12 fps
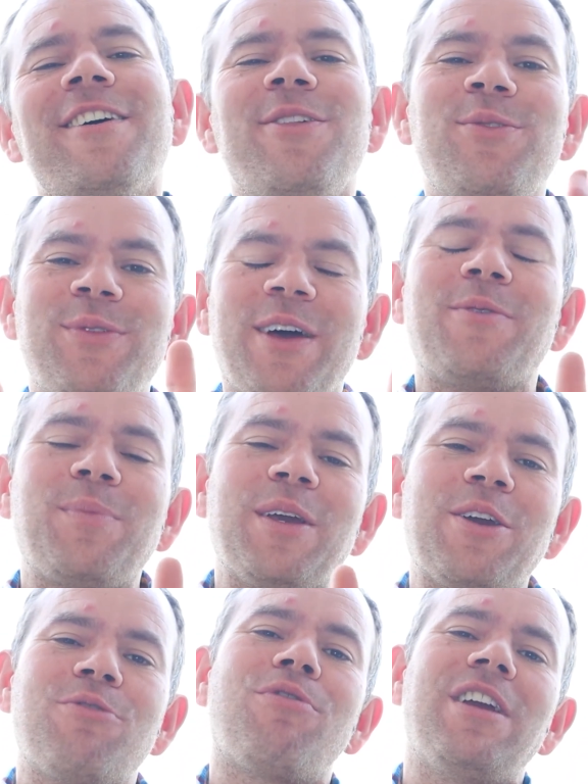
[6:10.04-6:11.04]
I thought that would
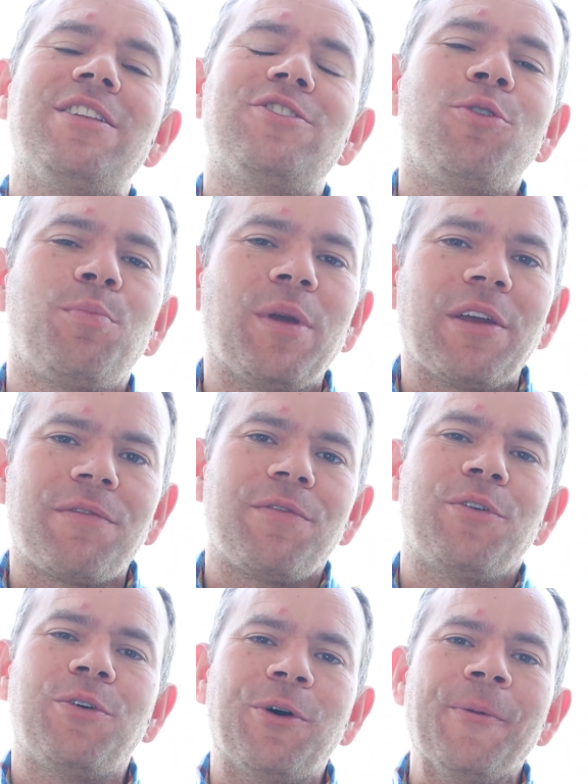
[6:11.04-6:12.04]
be a great topic
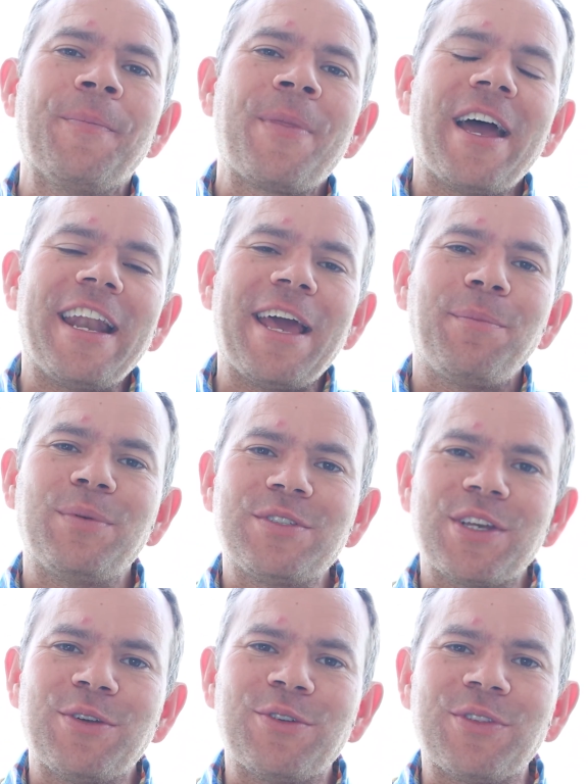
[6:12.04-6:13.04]
for an
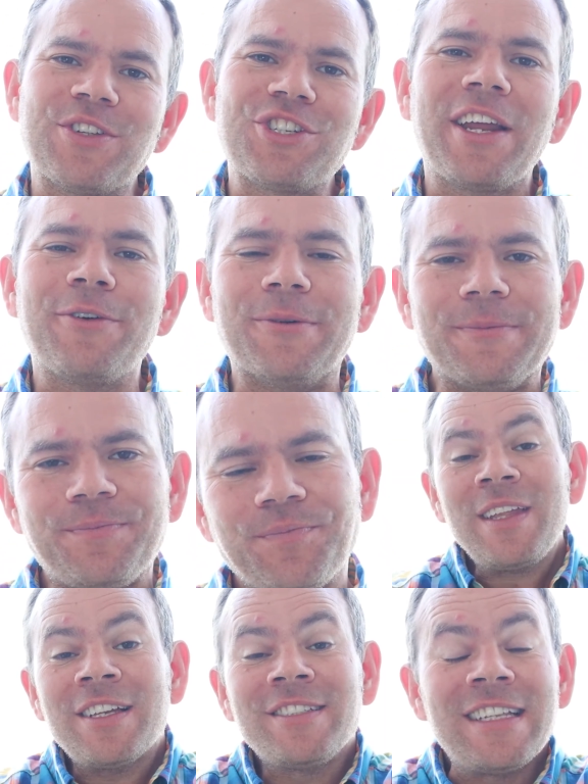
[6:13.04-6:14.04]
episode on the channel.
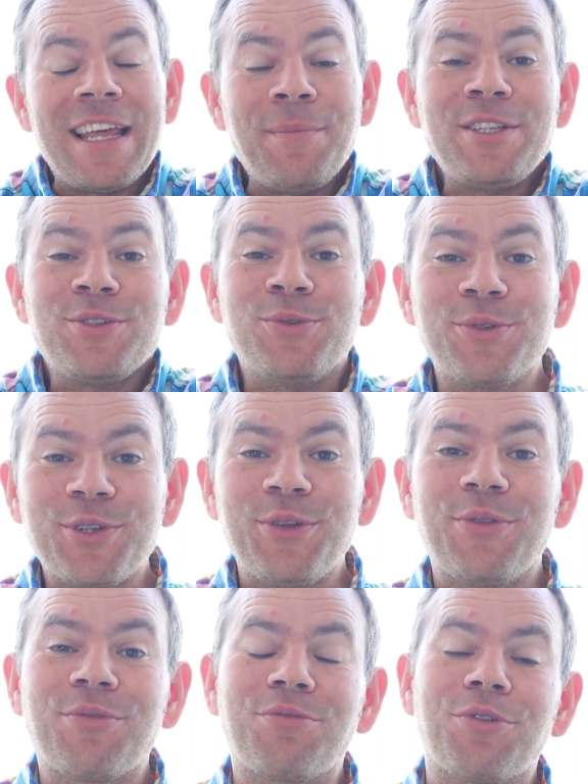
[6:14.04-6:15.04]
So let me talk
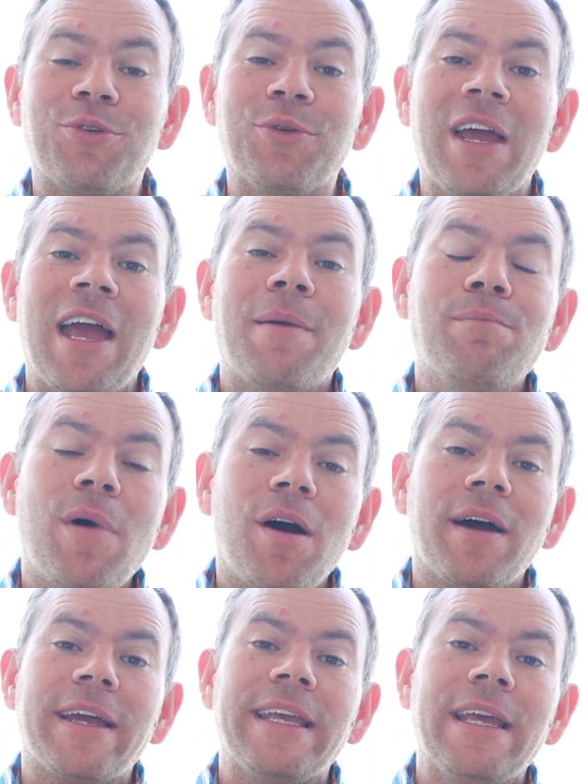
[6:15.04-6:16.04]
you through
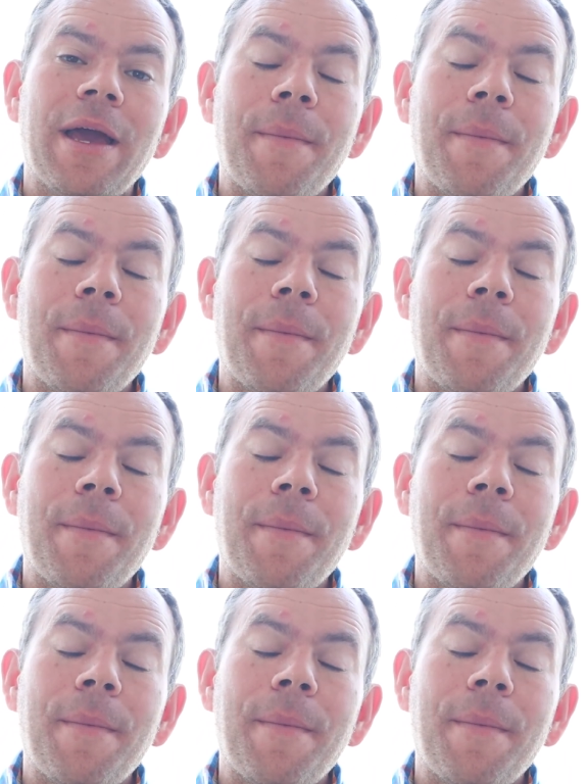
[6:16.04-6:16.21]
my